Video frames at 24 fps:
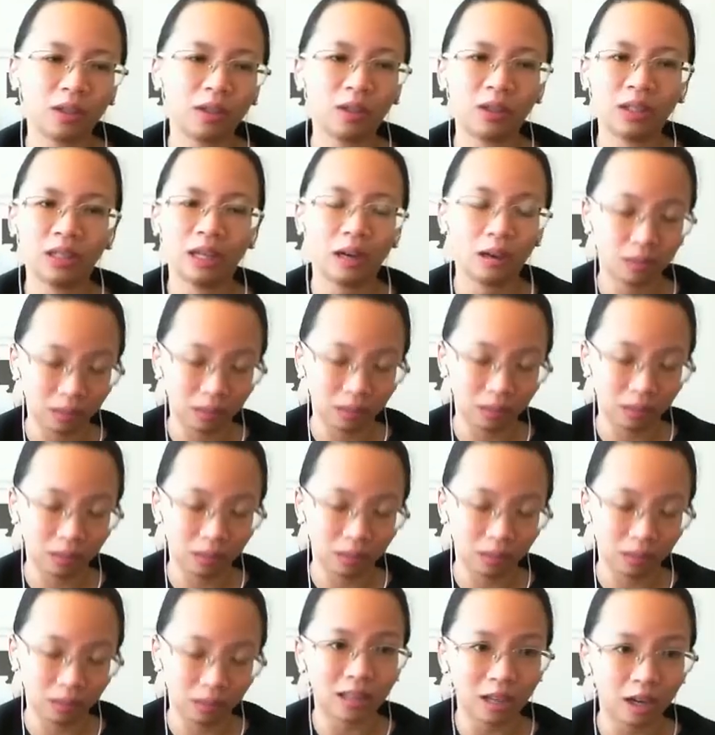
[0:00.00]
or
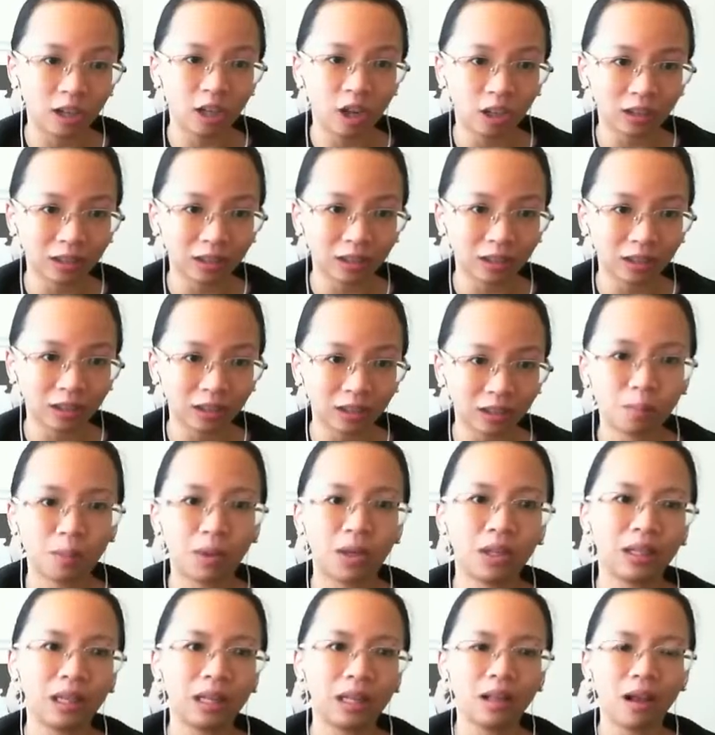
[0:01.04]
that they're not
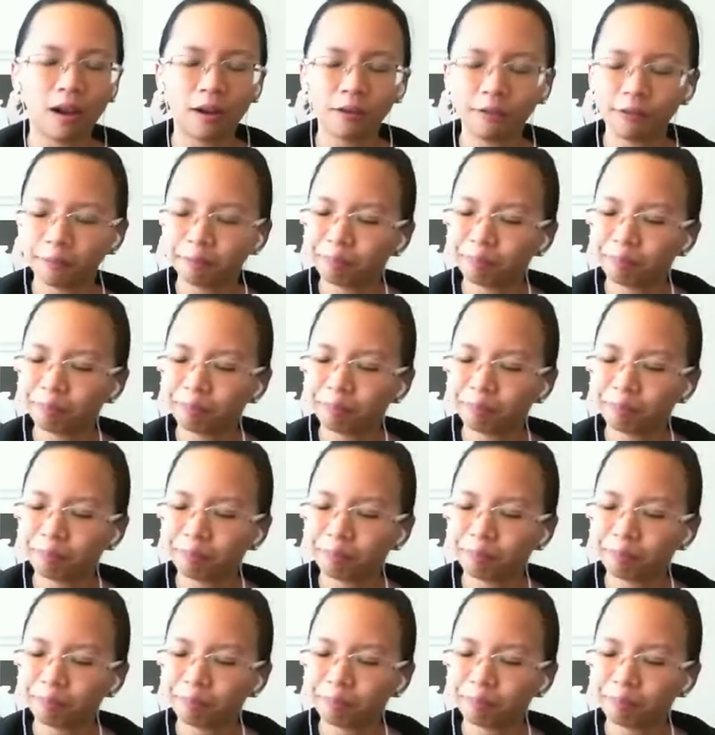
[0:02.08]
expert enough.